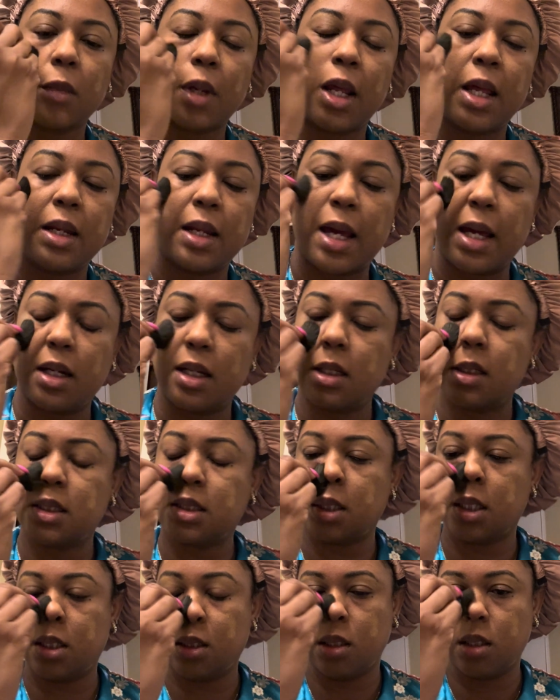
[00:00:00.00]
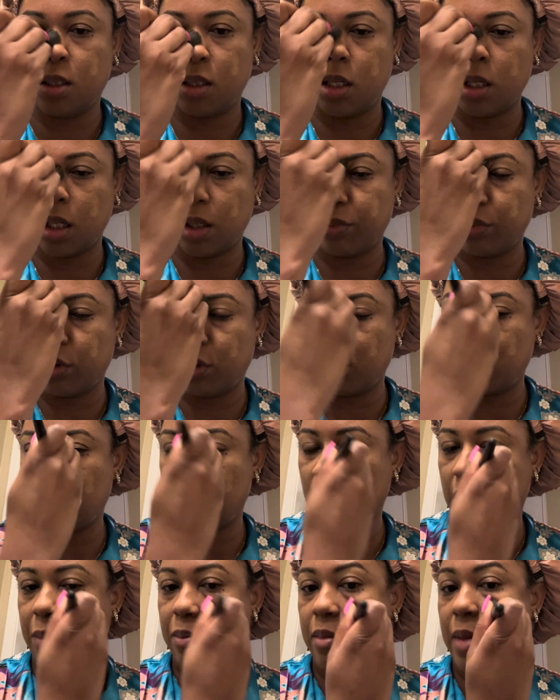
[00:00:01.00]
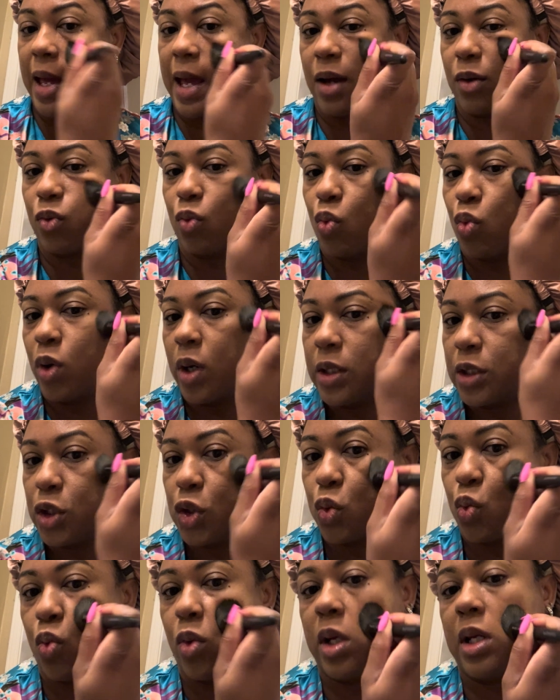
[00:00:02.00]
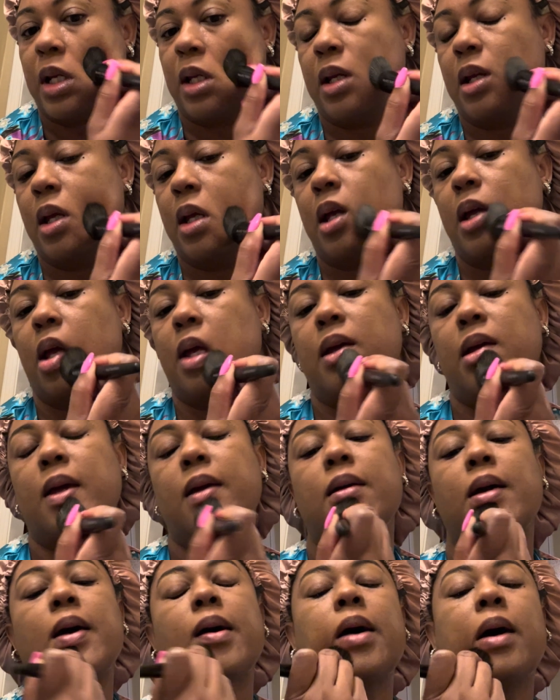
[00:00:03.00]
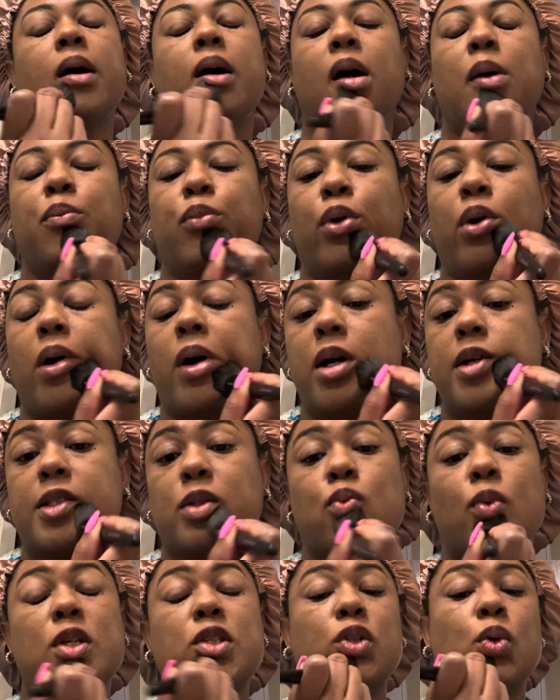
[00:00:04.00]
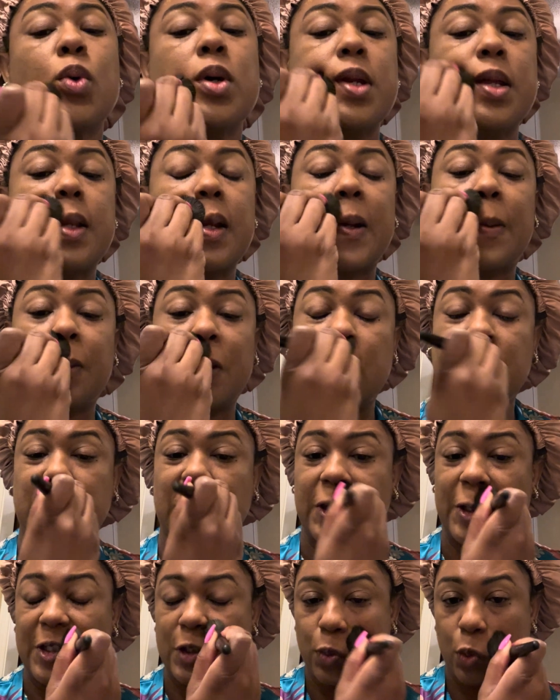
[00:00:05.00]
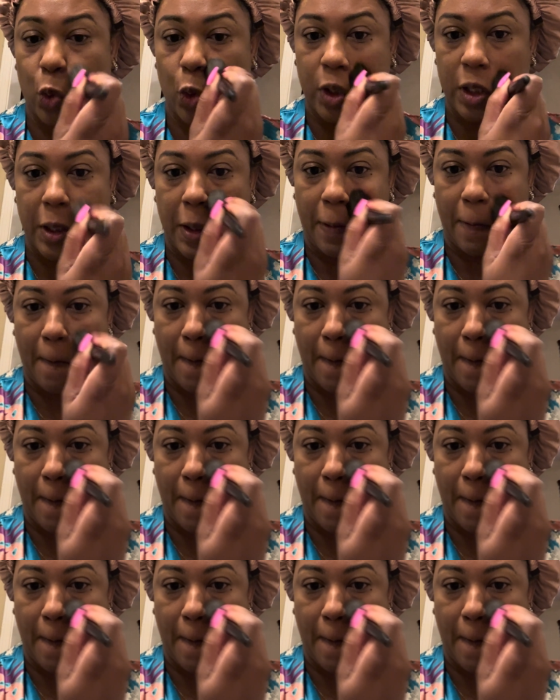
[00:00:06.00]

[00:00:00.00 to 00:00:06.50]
And that is a matte 120, bronze 120 that I'm using this morning.